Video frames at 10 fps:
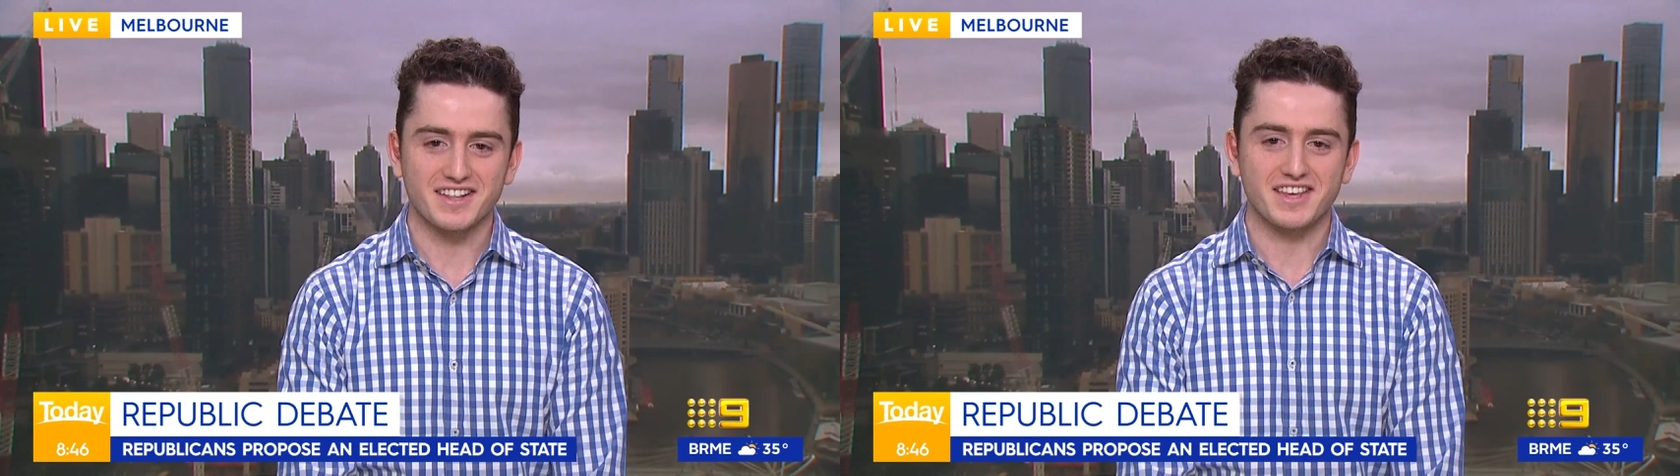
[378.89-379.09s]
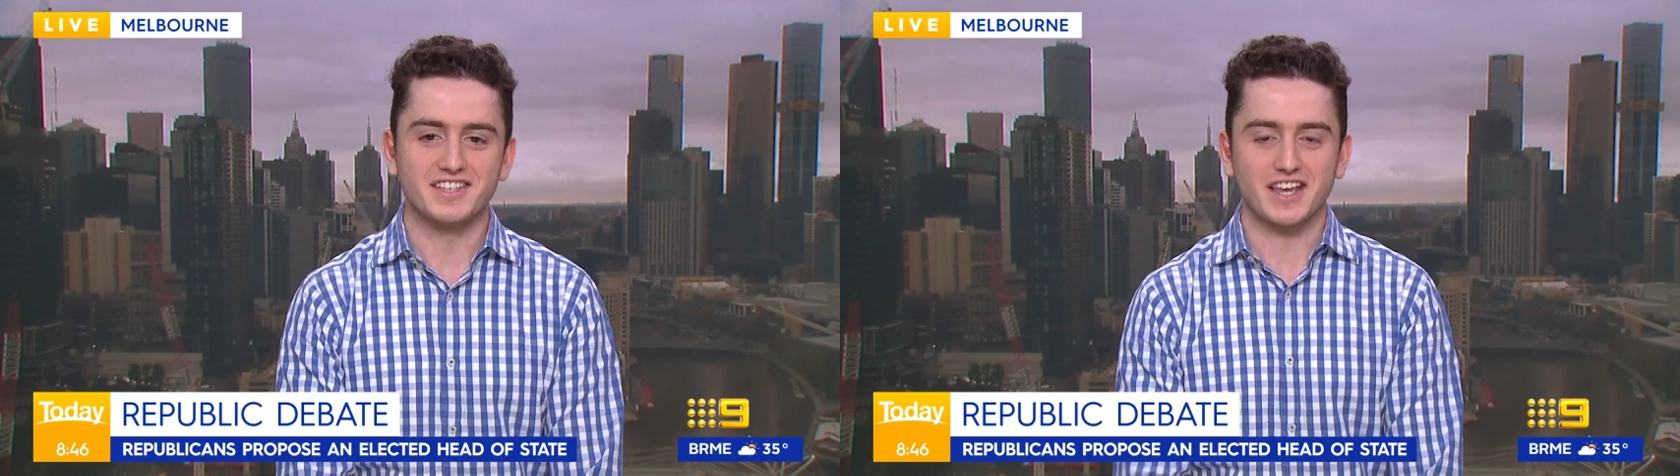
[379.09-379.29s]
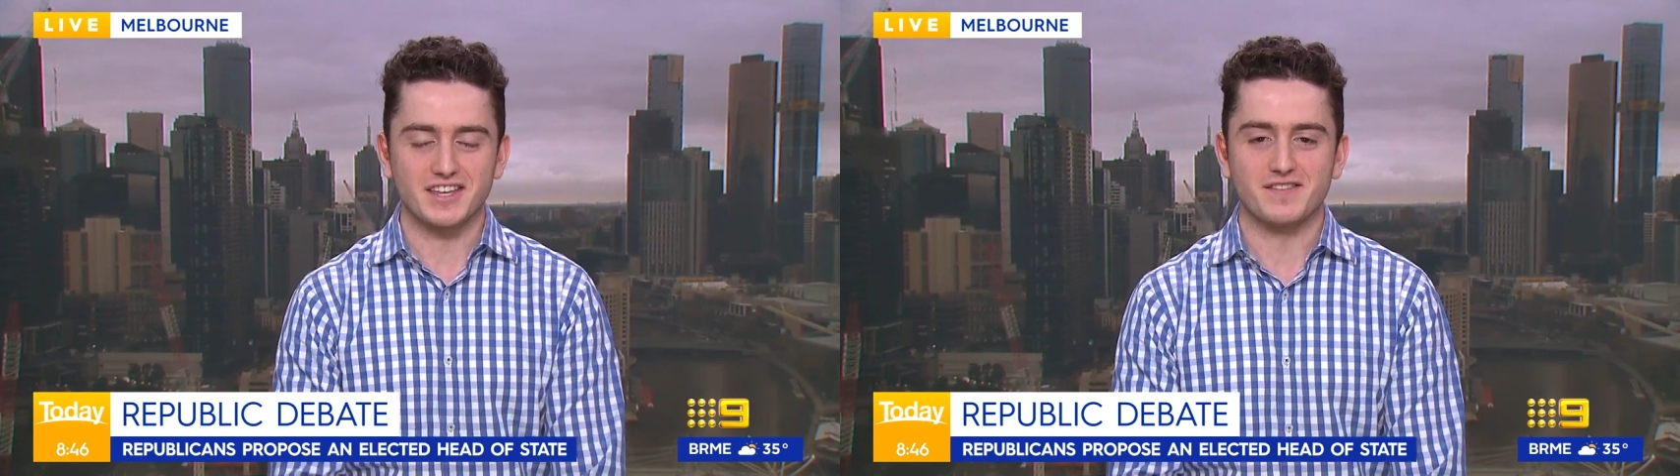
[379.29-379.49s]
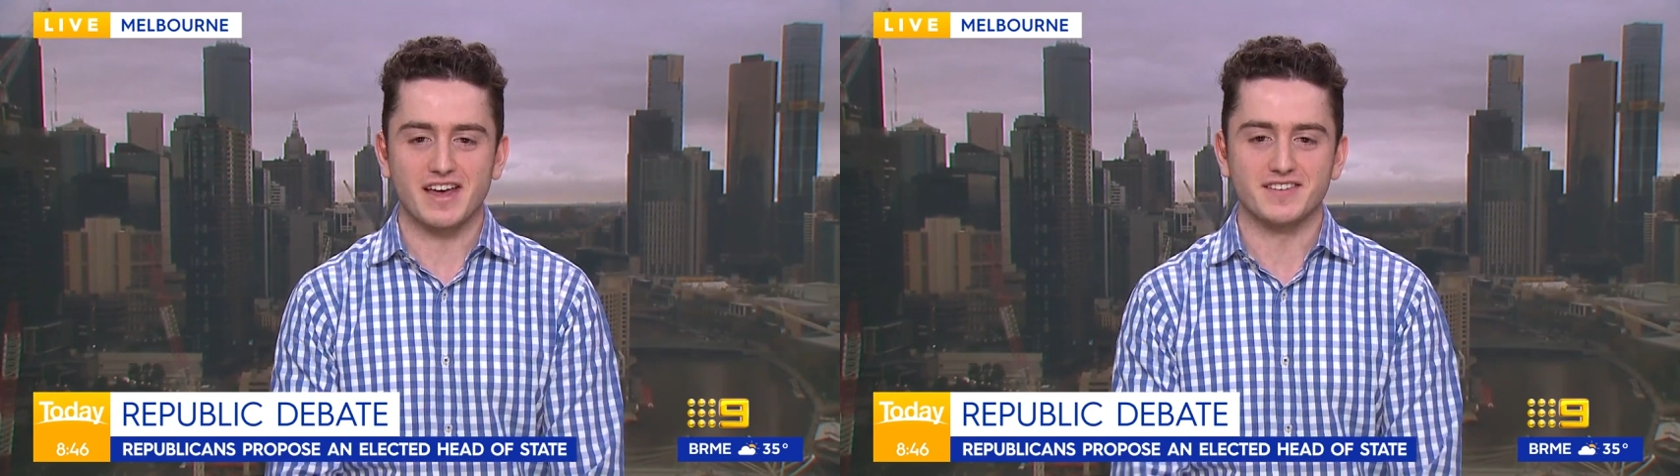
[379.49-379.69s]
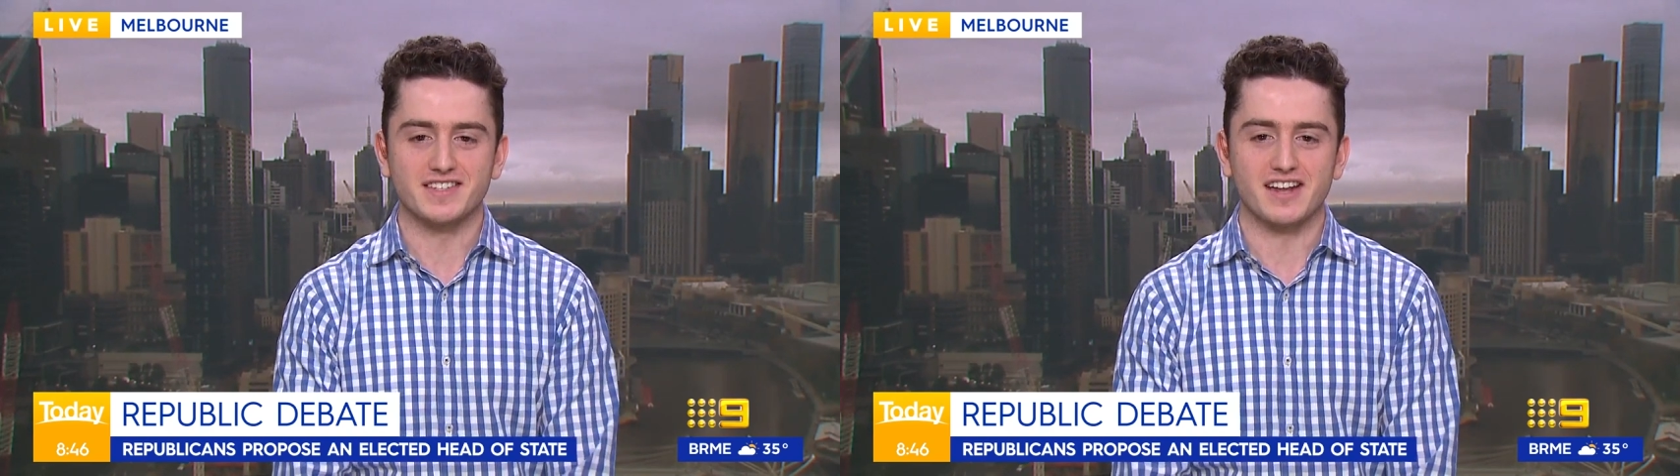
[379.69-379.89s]
the executive
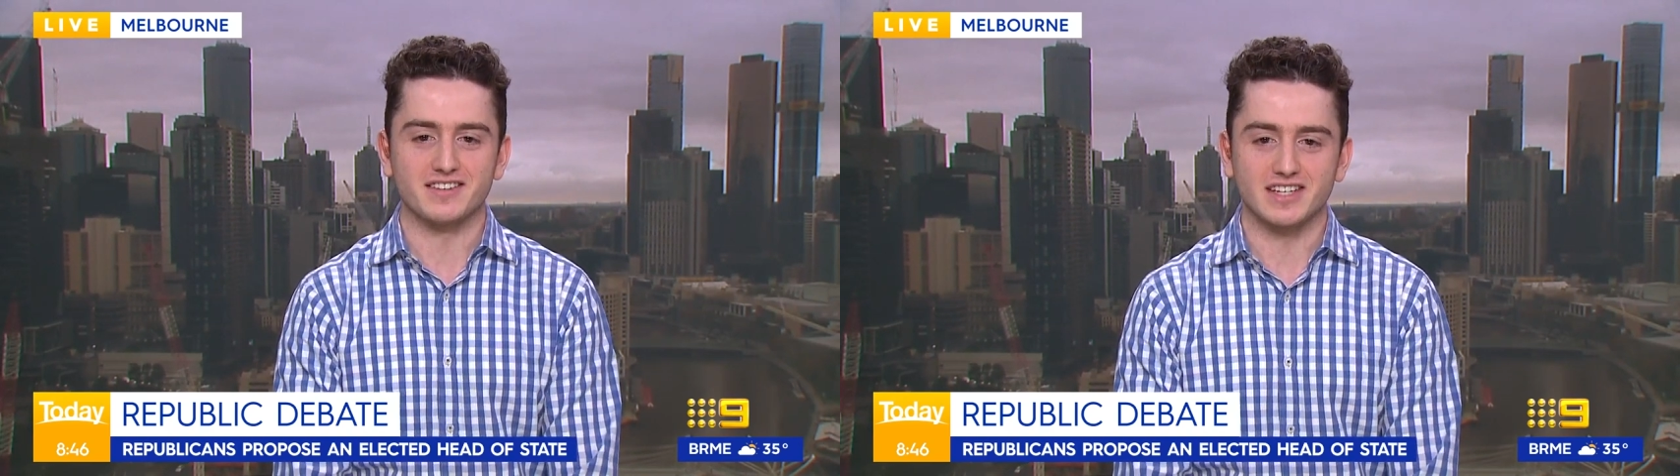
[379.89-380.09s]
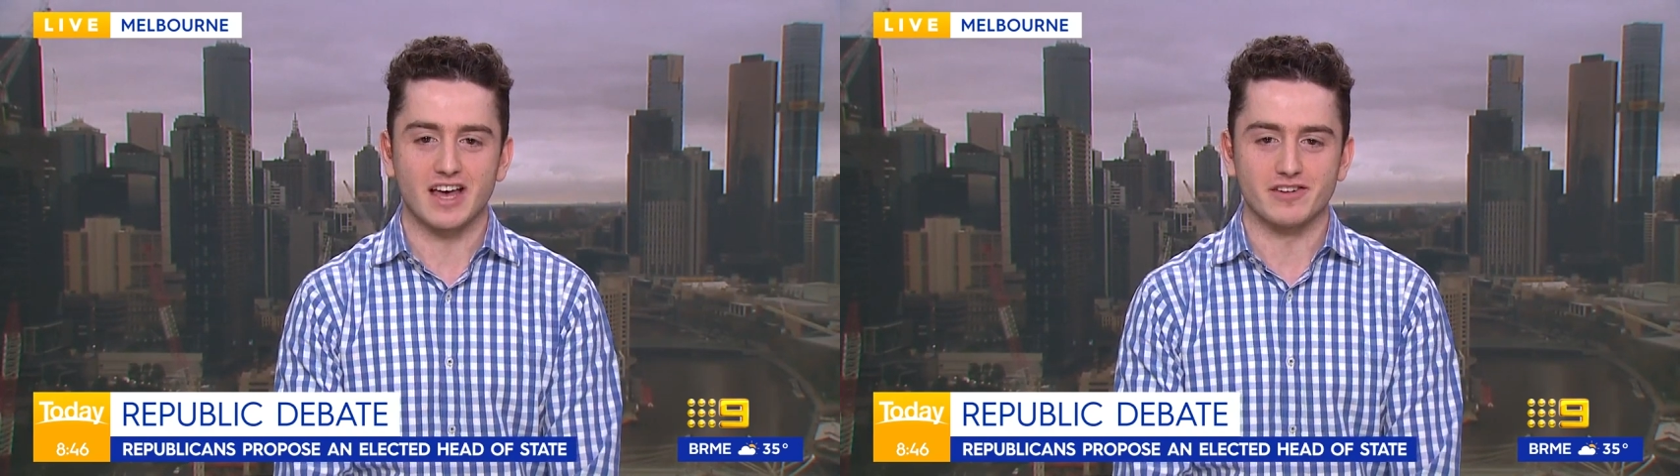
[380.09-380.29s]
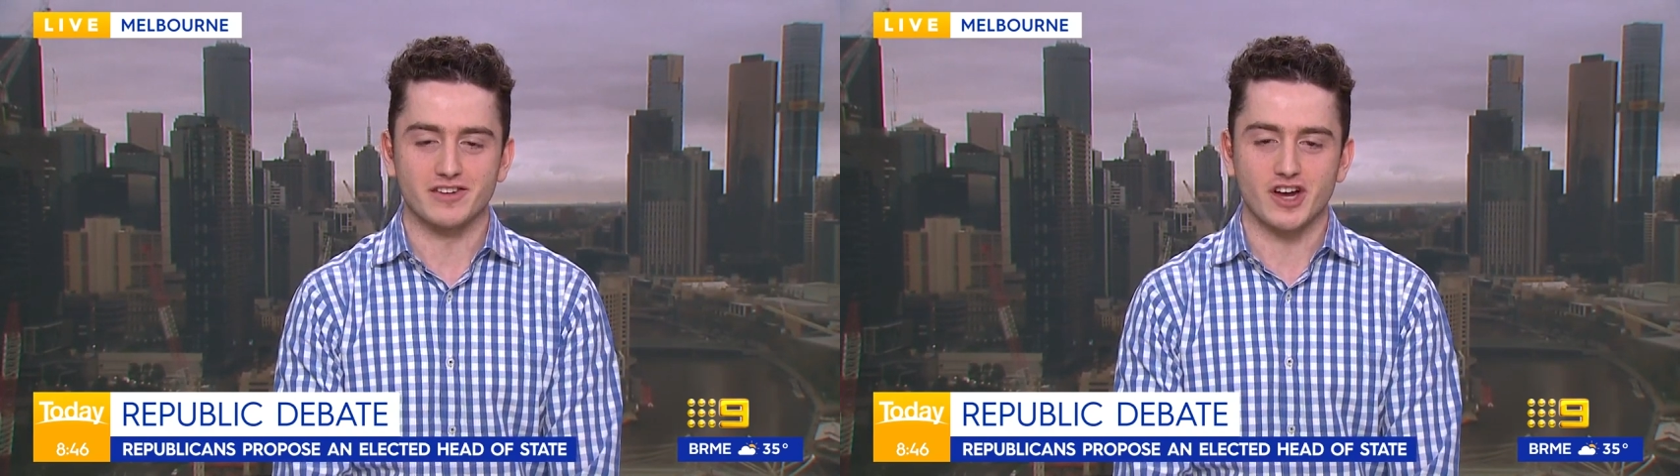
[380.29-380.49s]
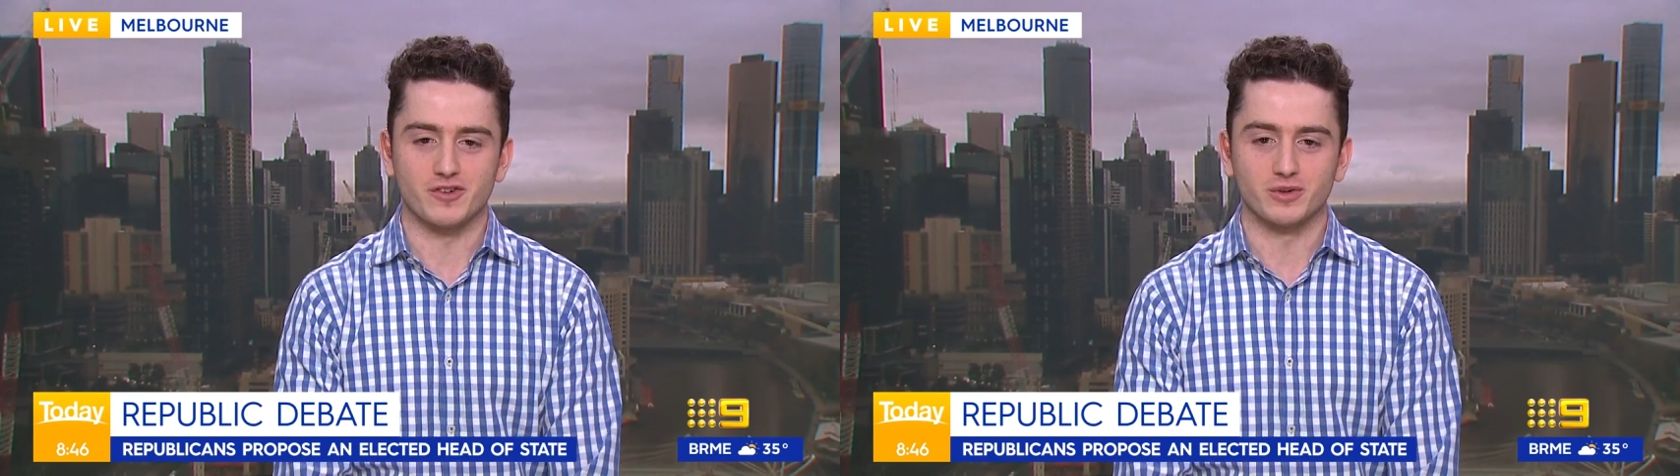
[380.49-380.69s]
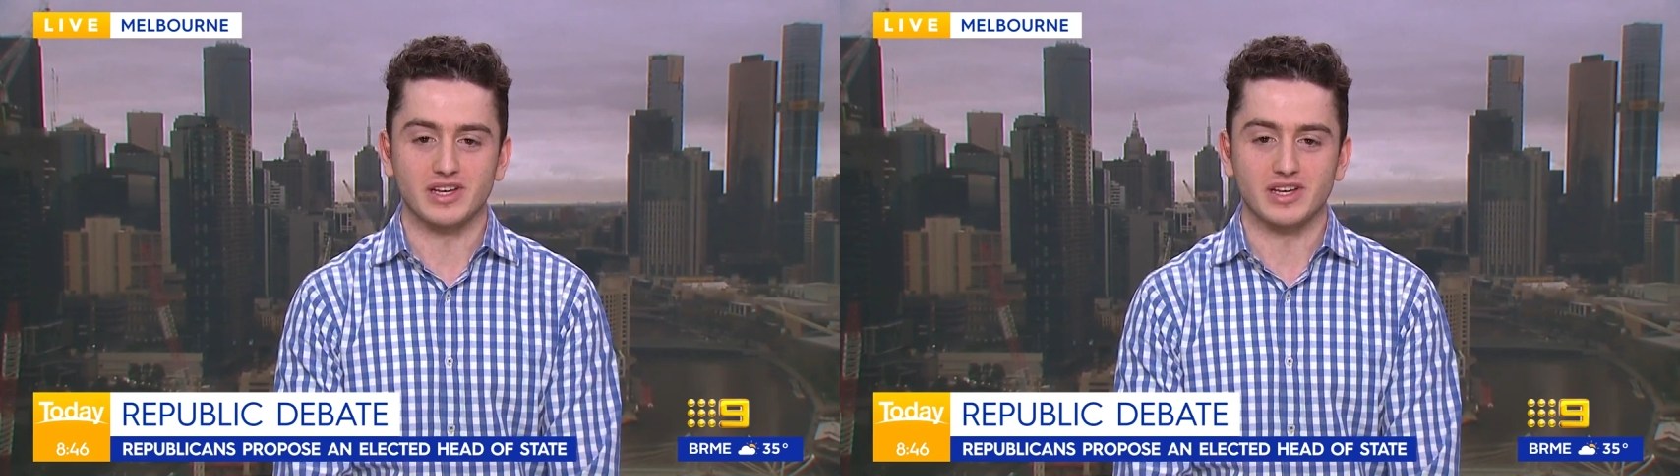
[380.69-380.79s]
head of state is the Governor General.